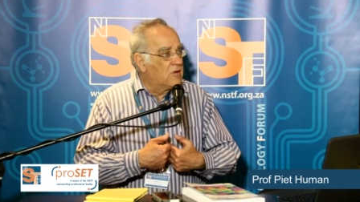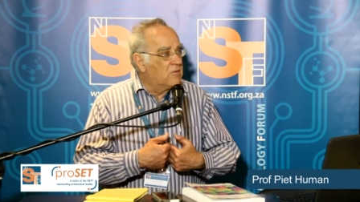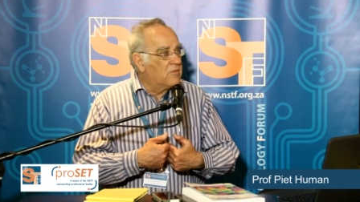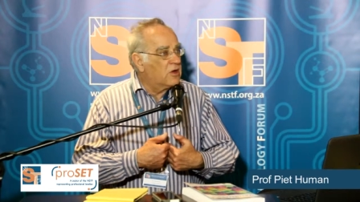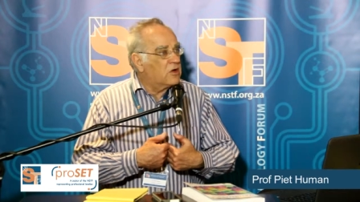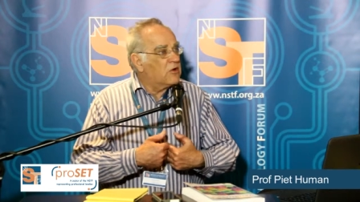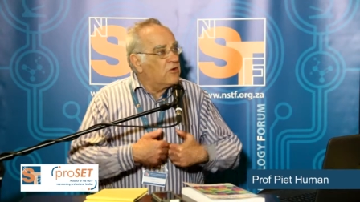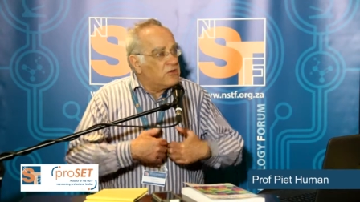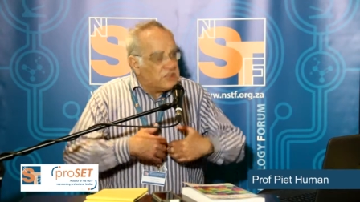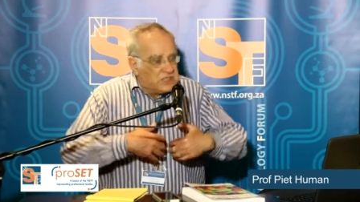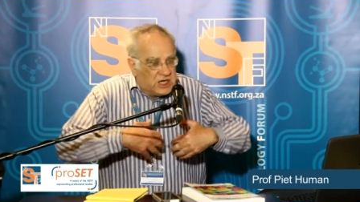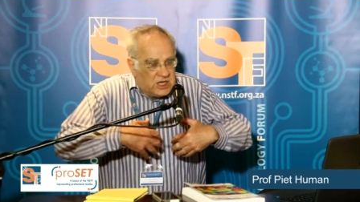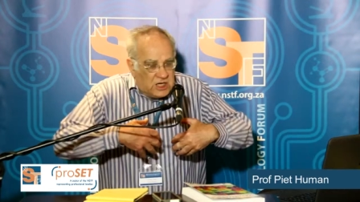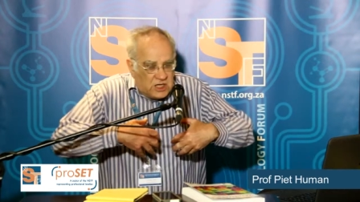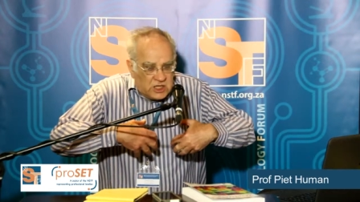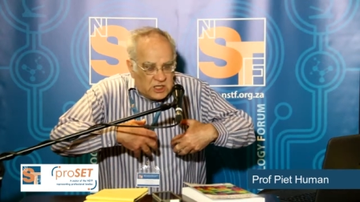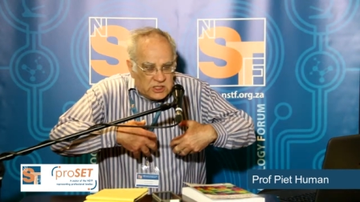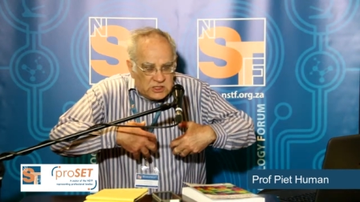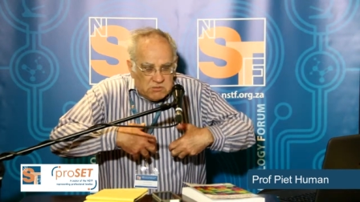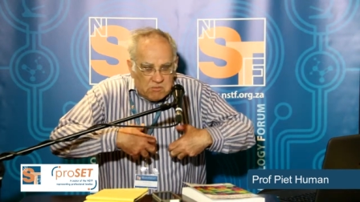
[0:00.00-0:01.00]
Because
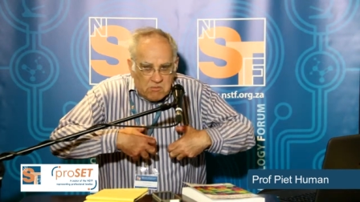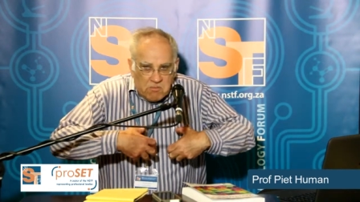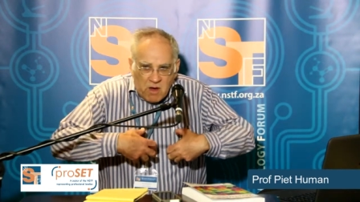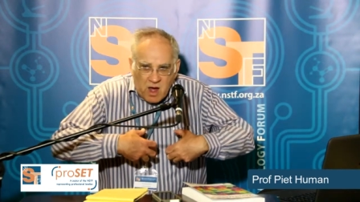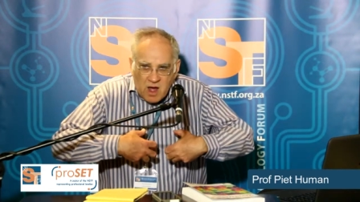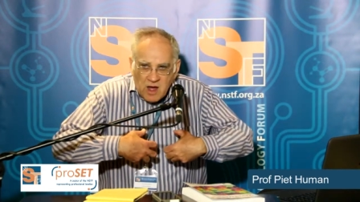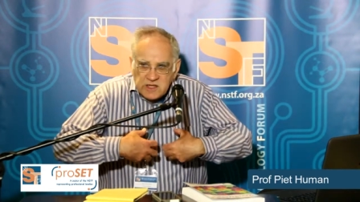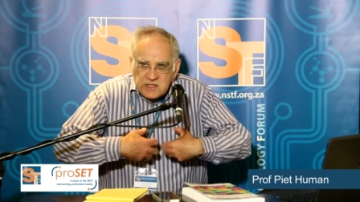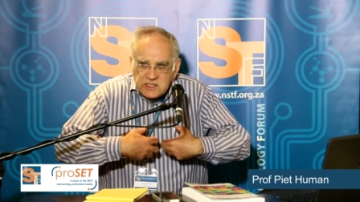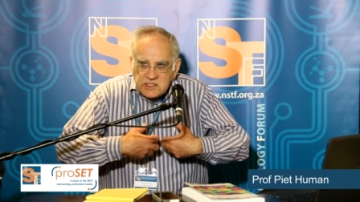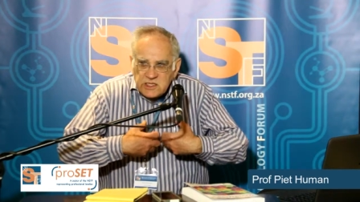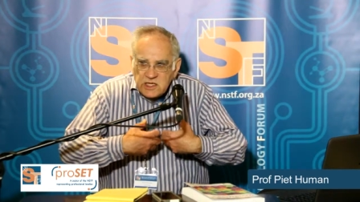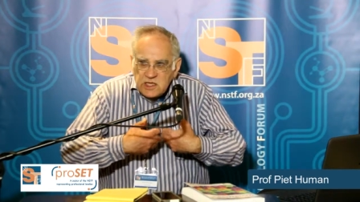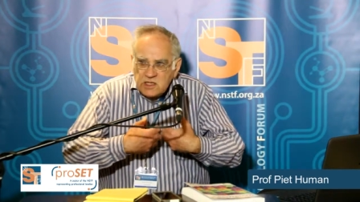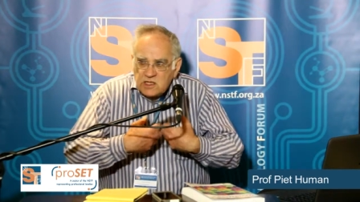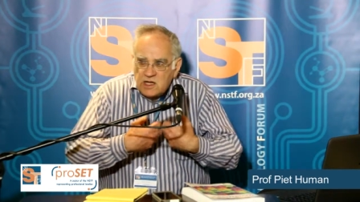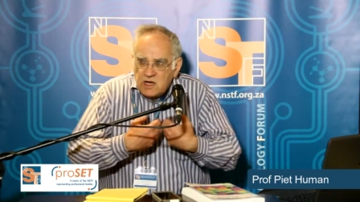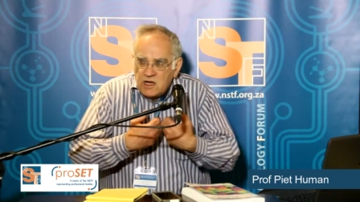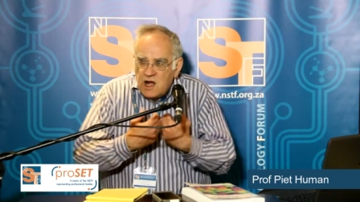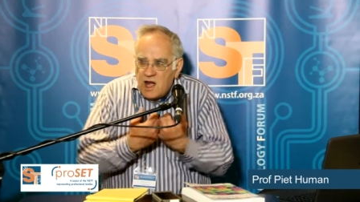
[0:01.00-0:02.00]
it is by
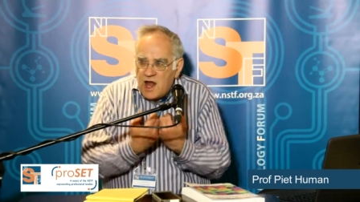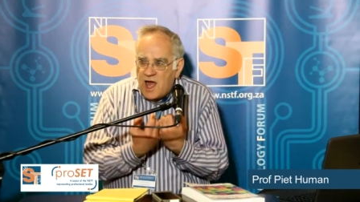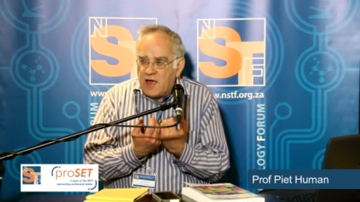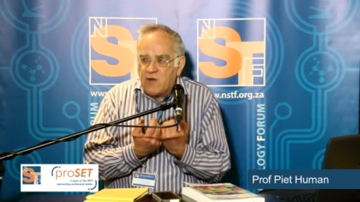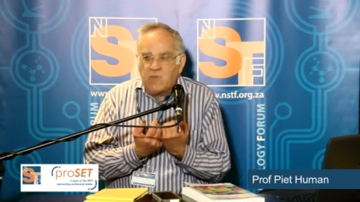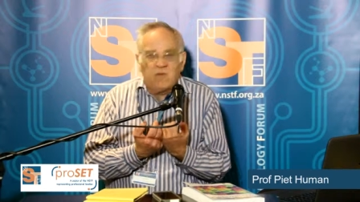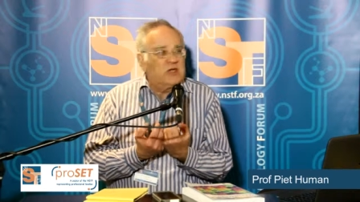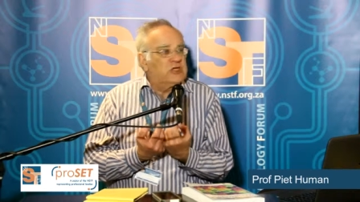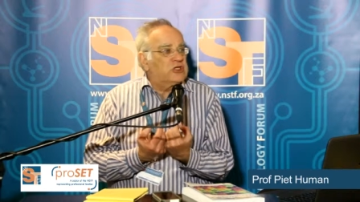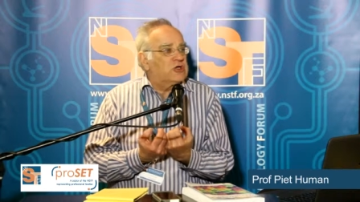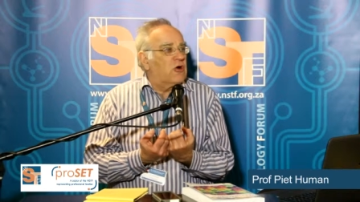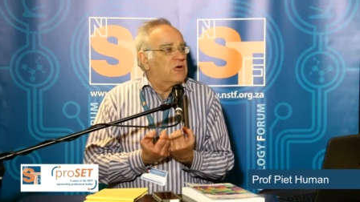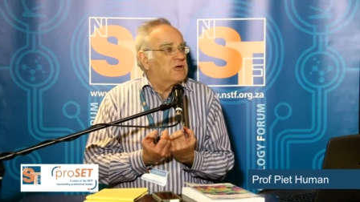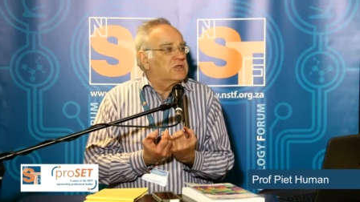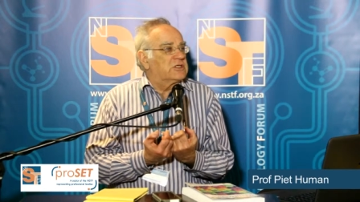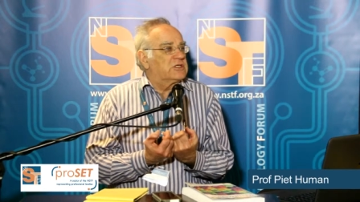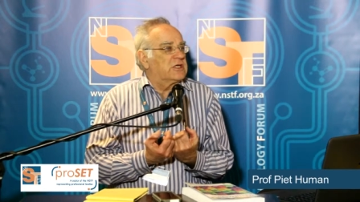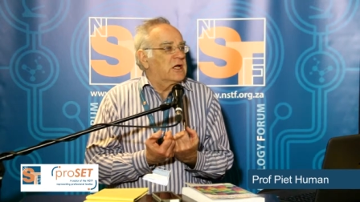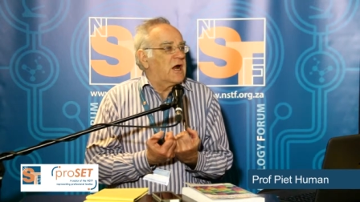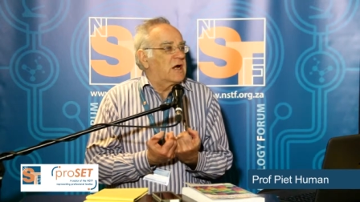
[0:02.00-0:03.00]
certain language
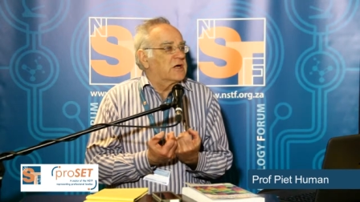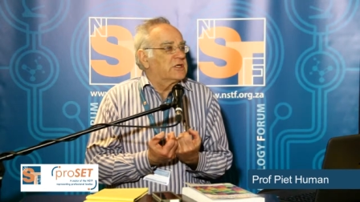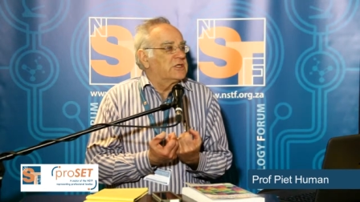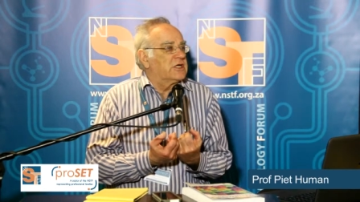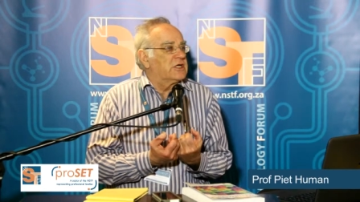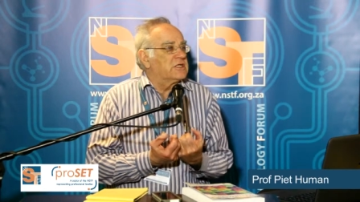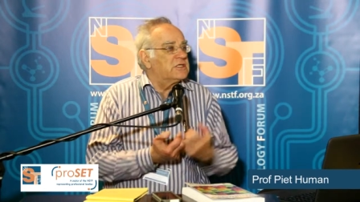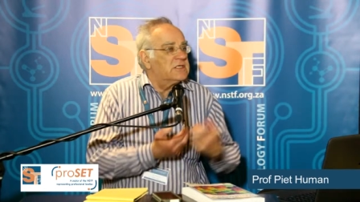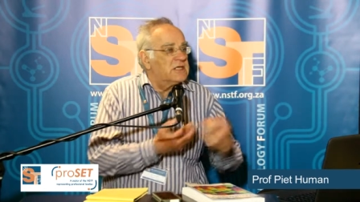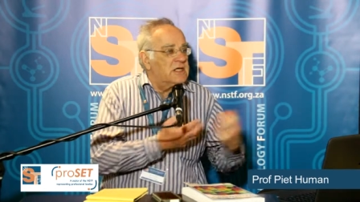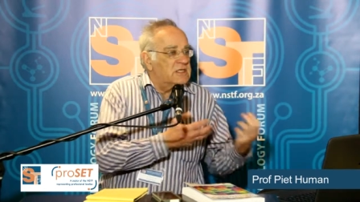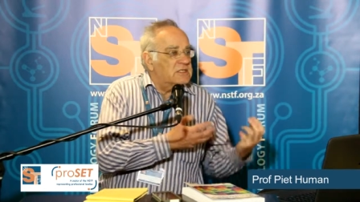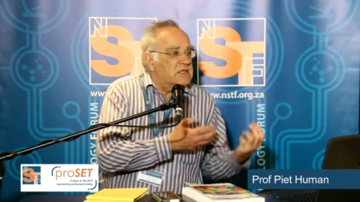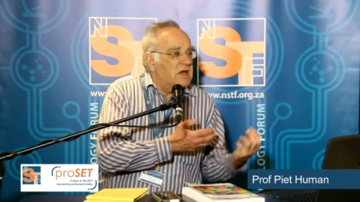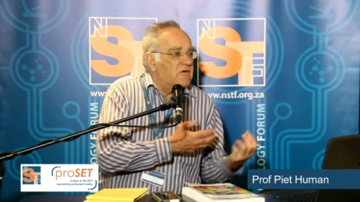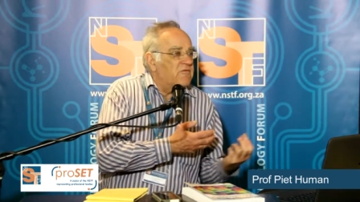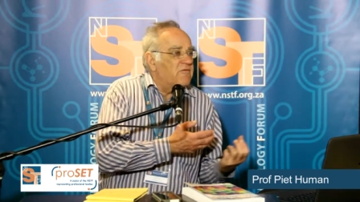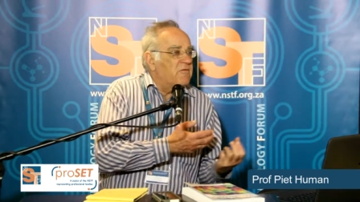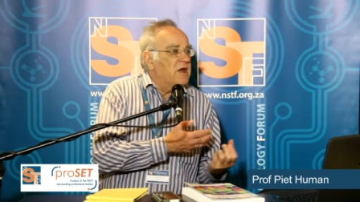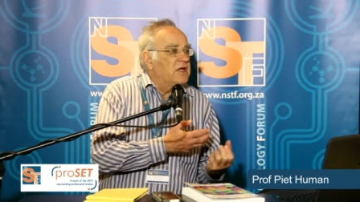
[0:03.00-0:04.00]
constructions, as
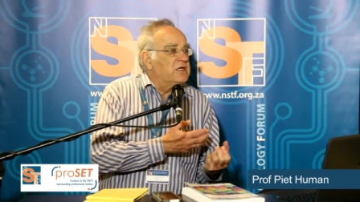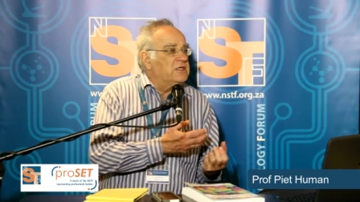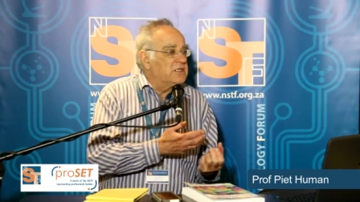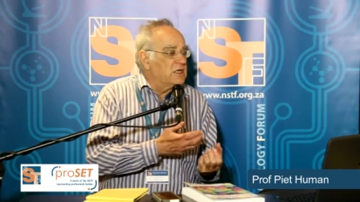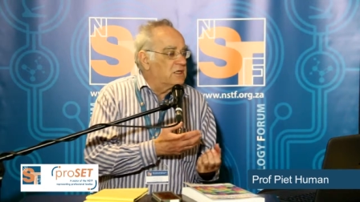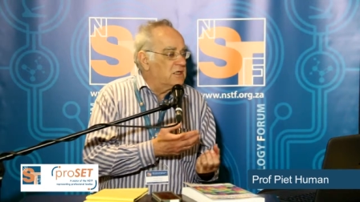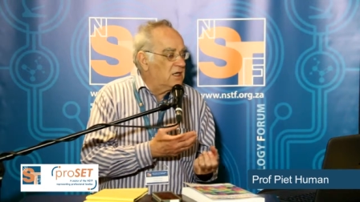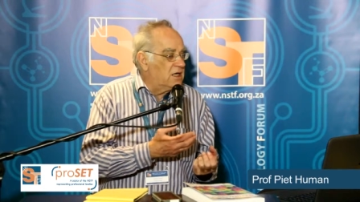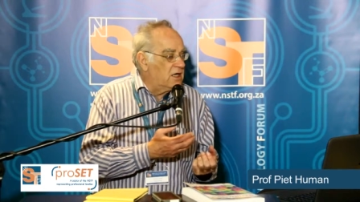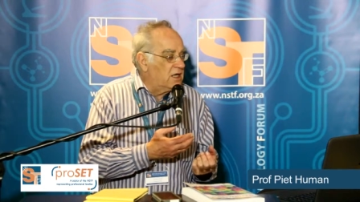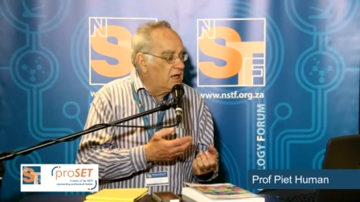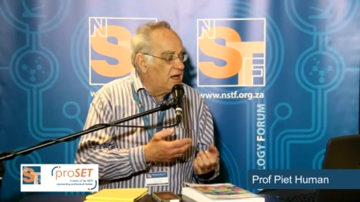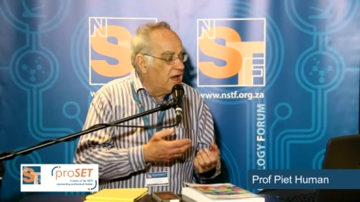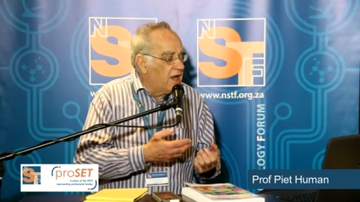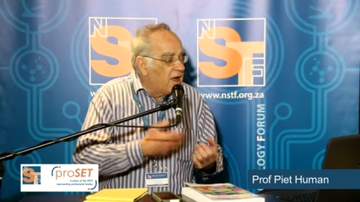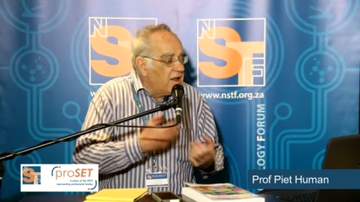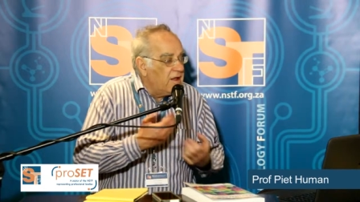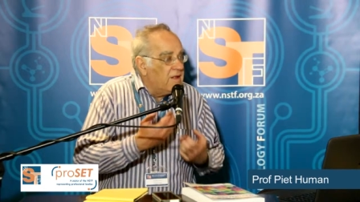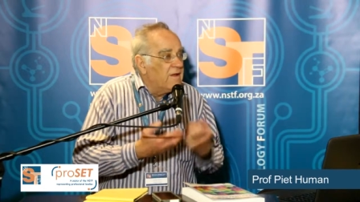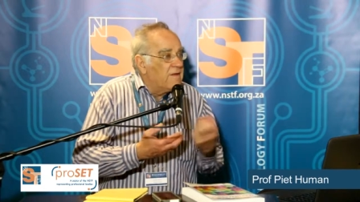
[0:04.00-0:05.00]
I've mentioned
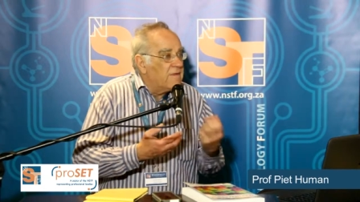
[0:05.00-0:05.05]
earlier,